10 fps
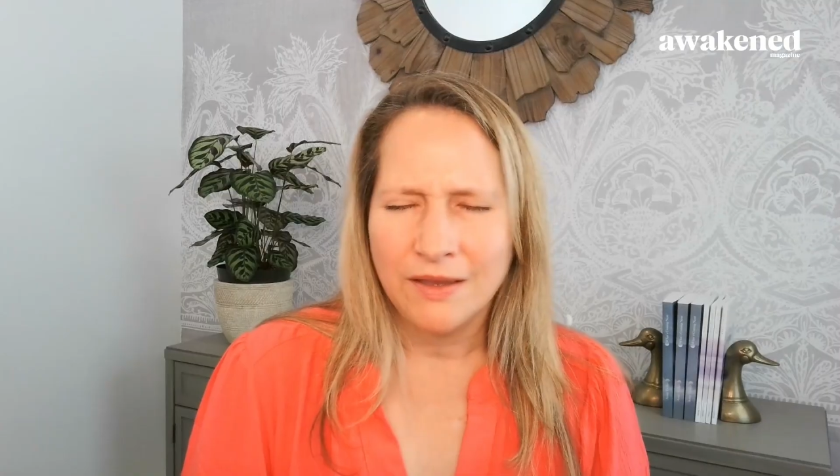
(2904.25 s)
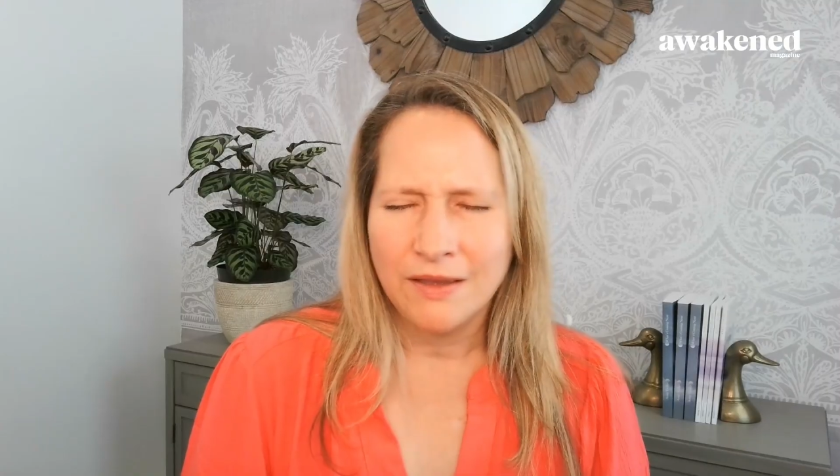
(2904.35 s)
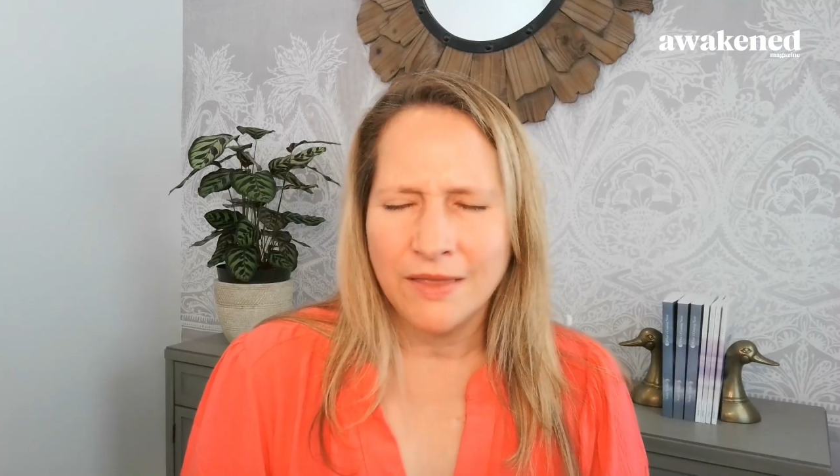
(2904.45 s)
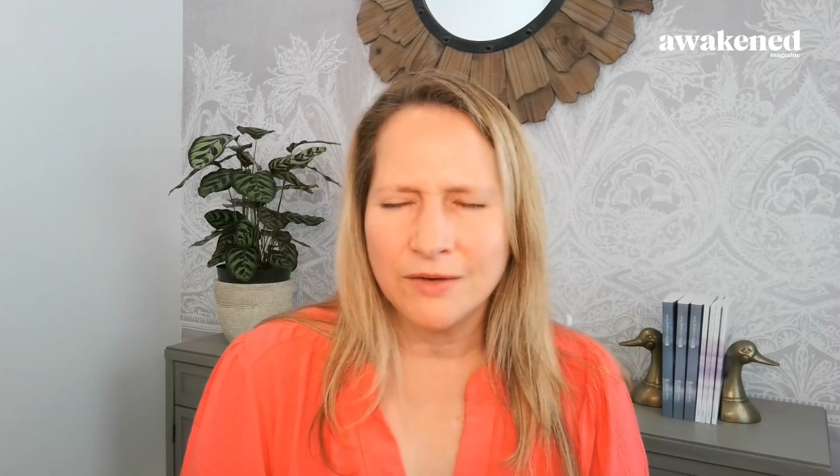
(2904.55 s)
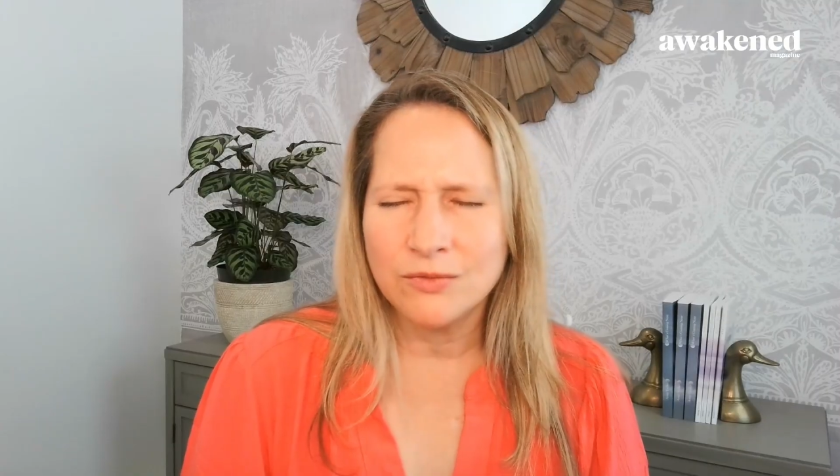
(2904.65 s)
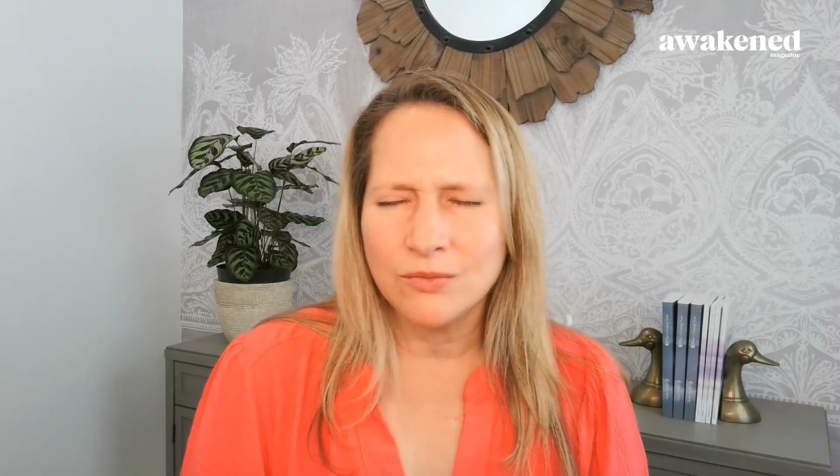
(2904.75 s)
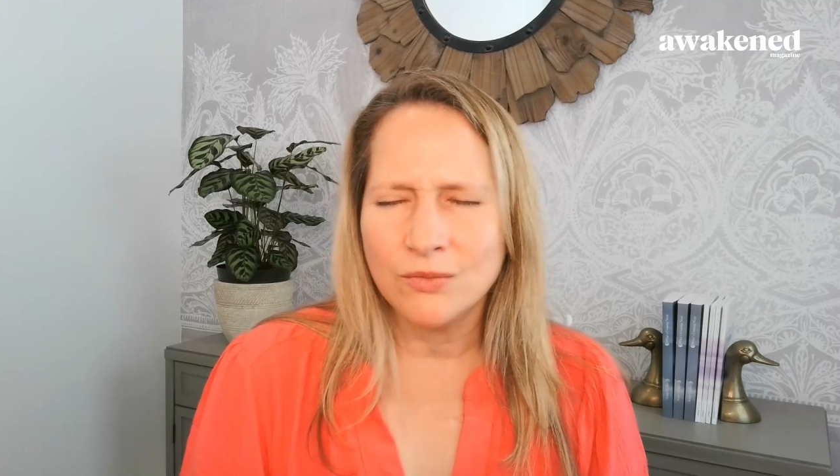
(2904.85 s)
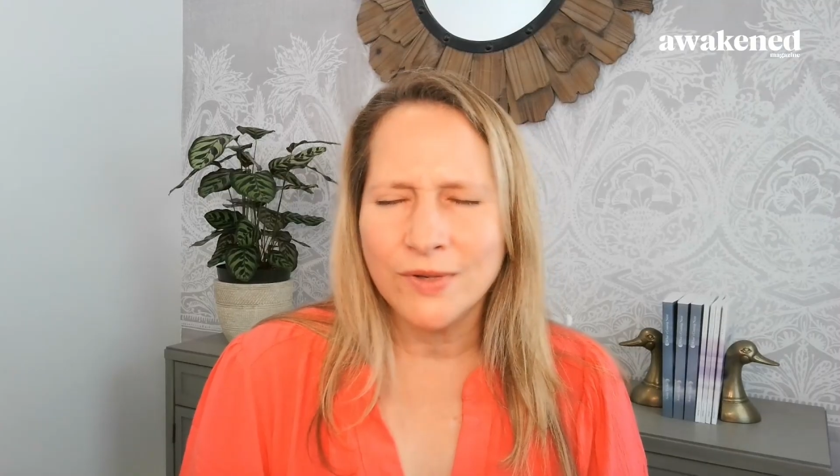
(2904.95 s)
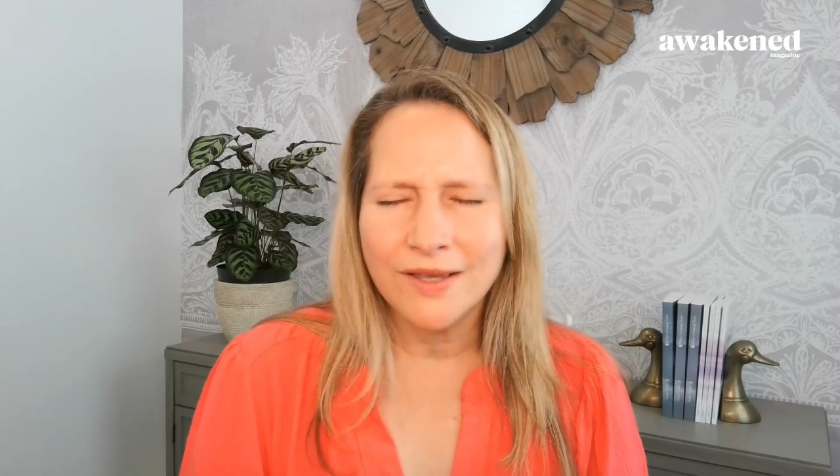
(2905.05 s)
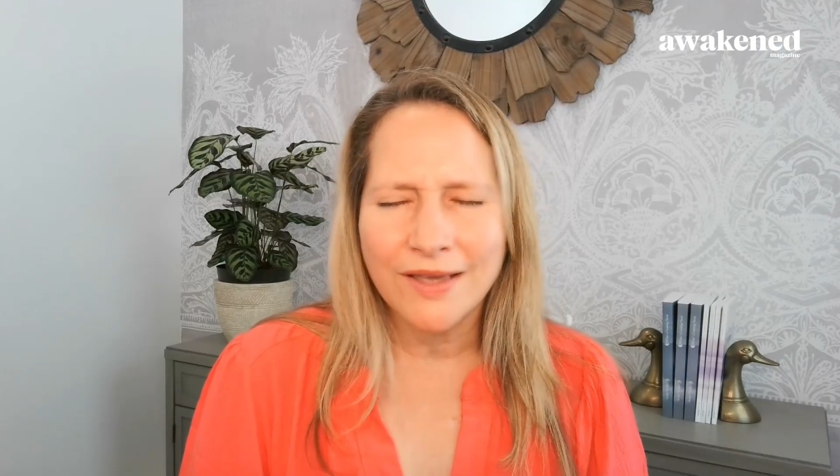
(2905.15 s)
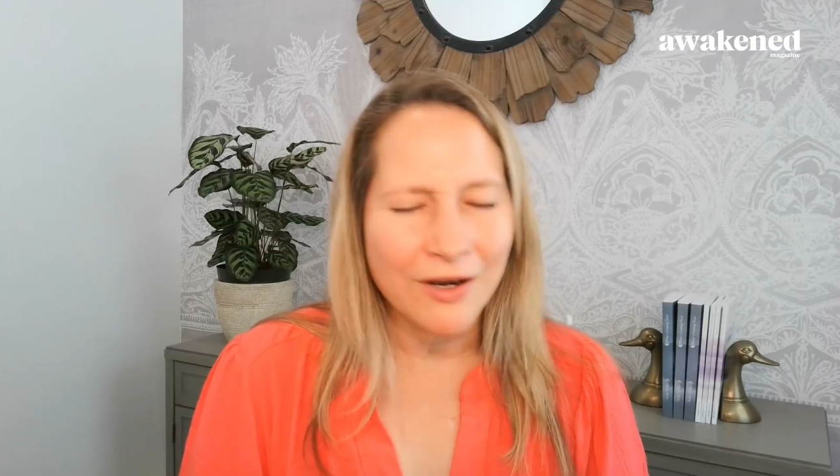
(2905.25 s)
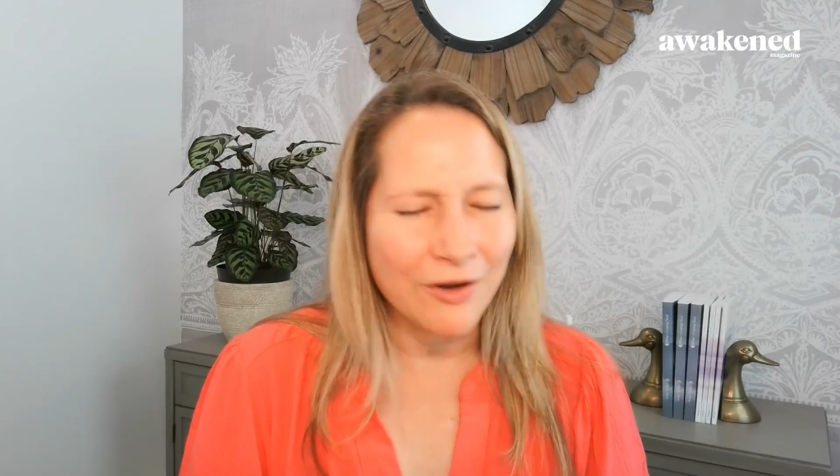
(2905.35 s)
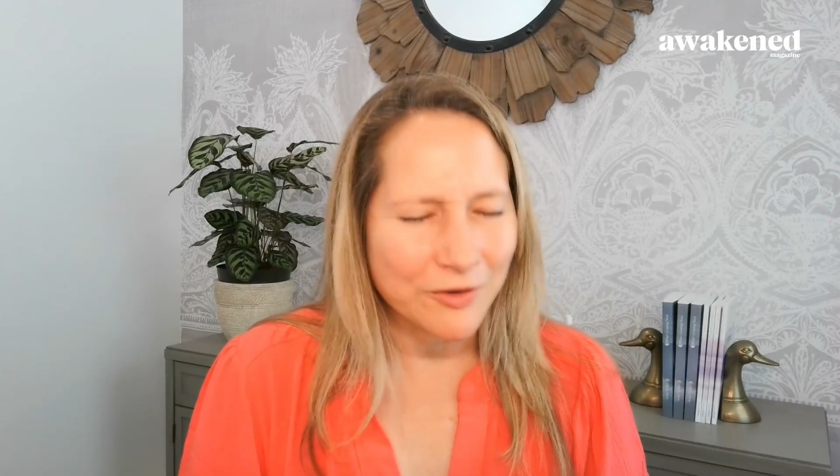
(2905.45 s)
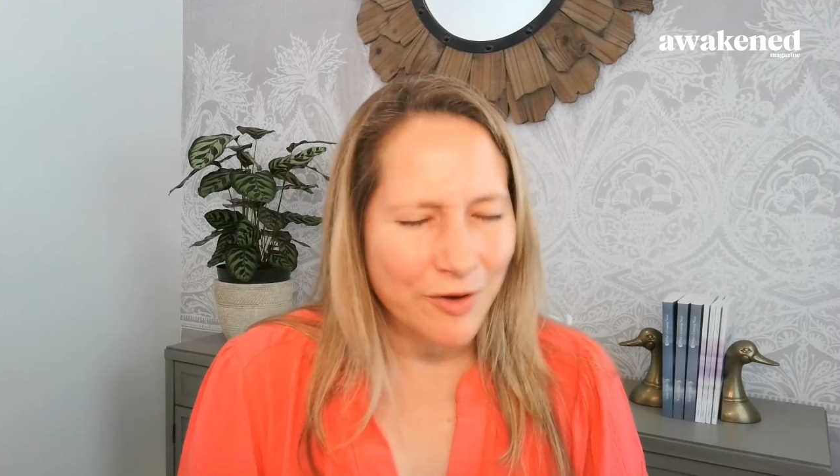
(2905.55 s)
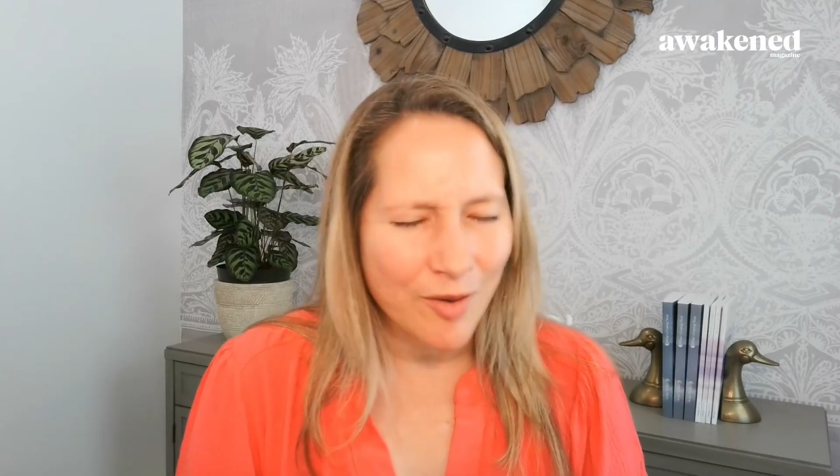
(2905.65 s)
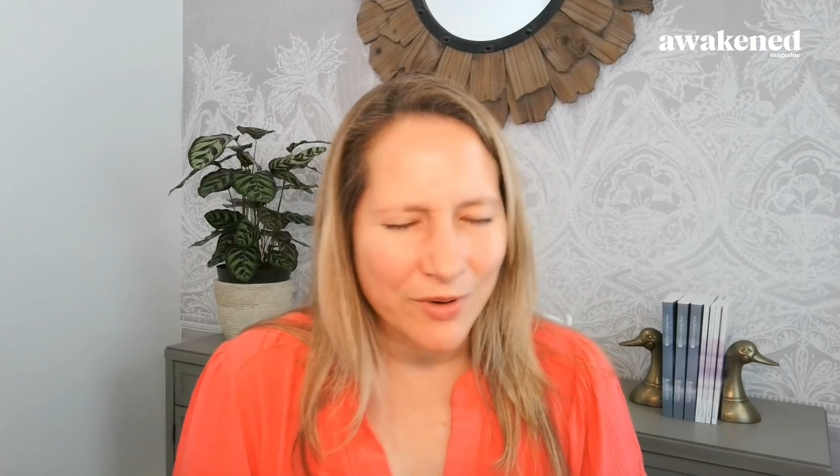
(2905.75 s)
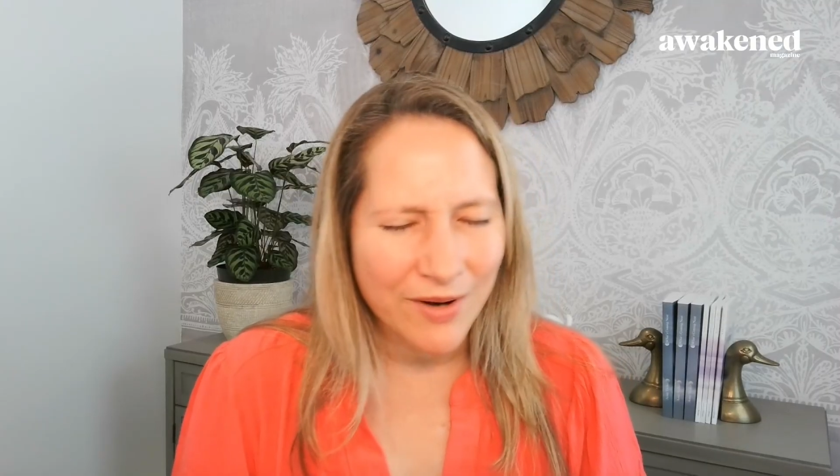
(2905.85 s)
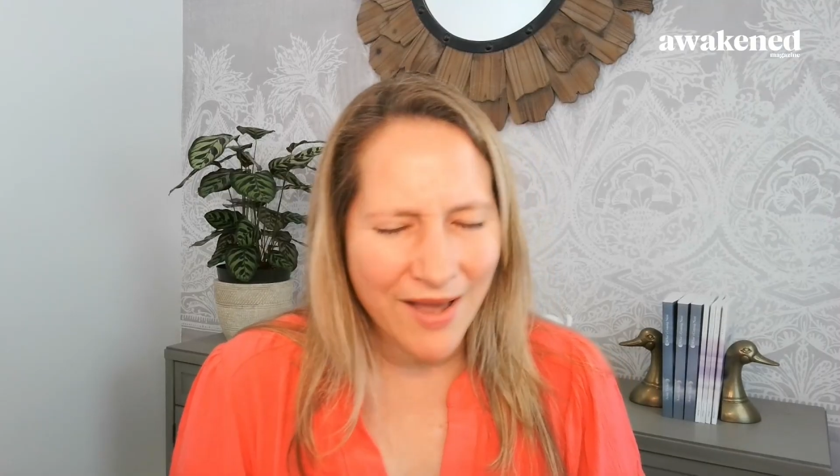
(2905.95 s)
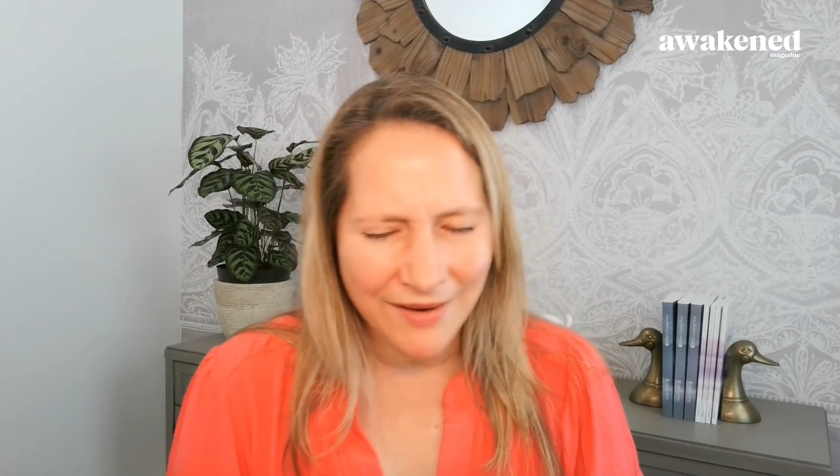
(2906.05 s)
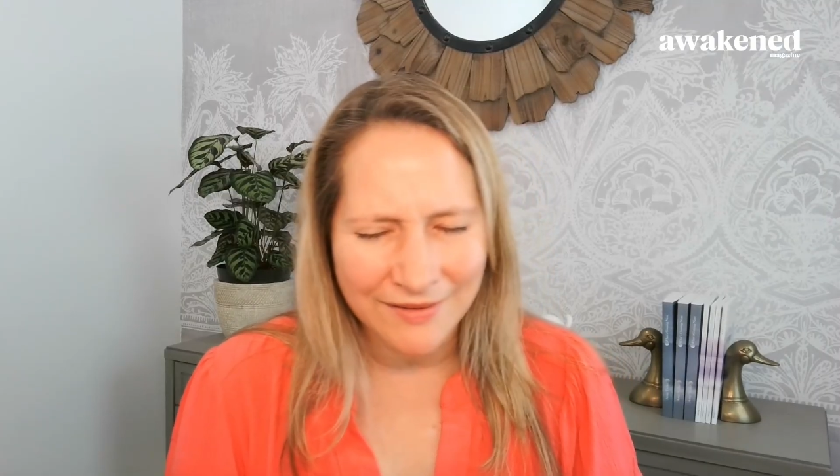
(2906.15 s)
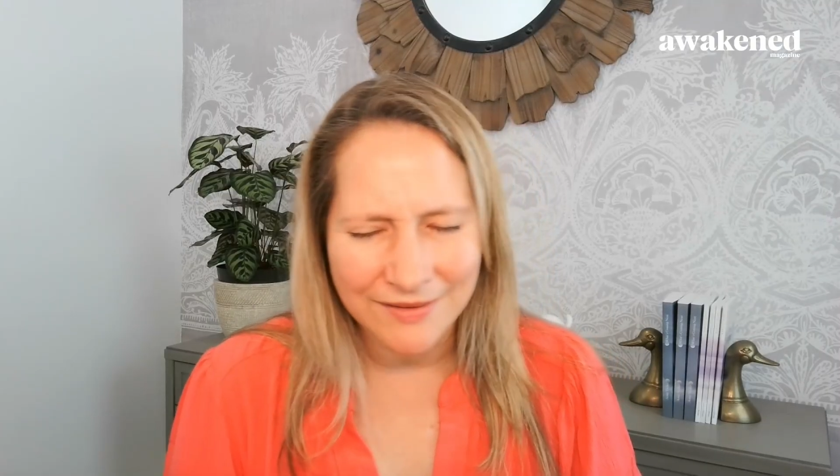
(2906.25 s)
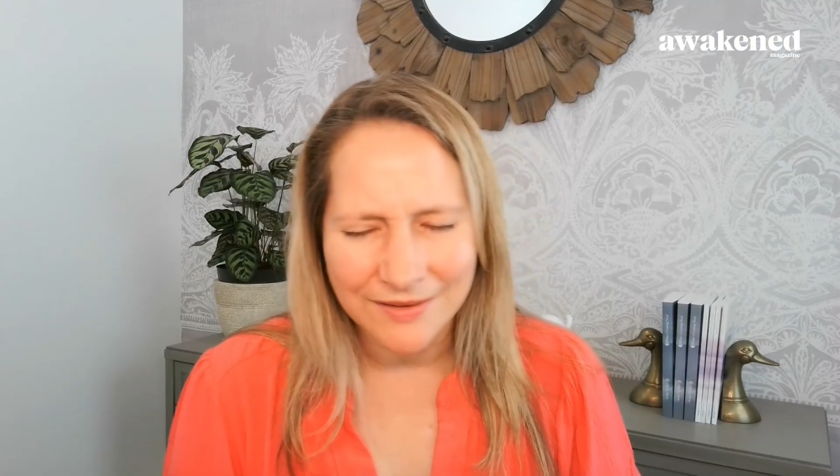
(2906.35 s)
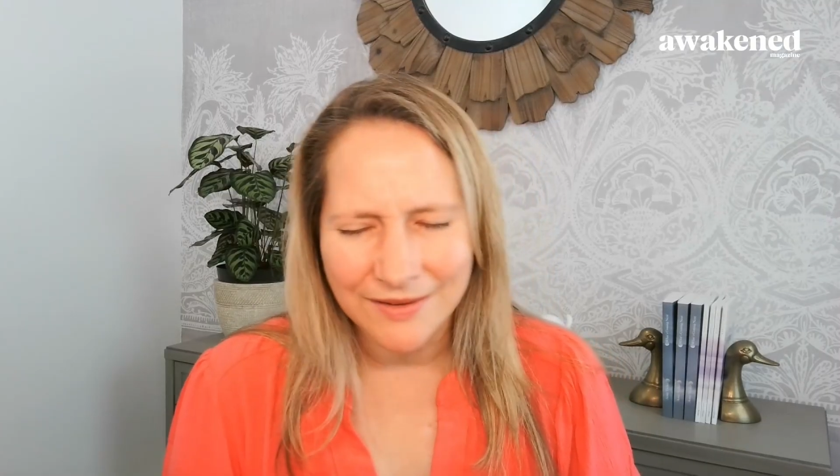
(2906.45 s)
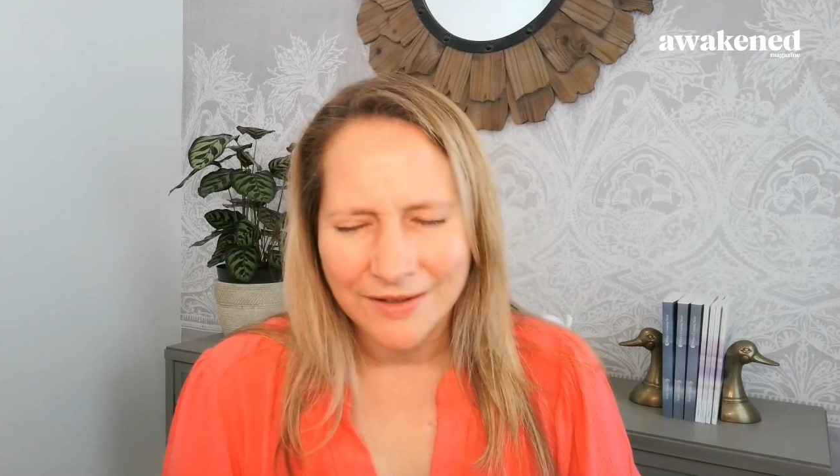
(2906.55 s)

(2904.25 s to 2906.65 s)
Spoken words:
that we cannot comprehend,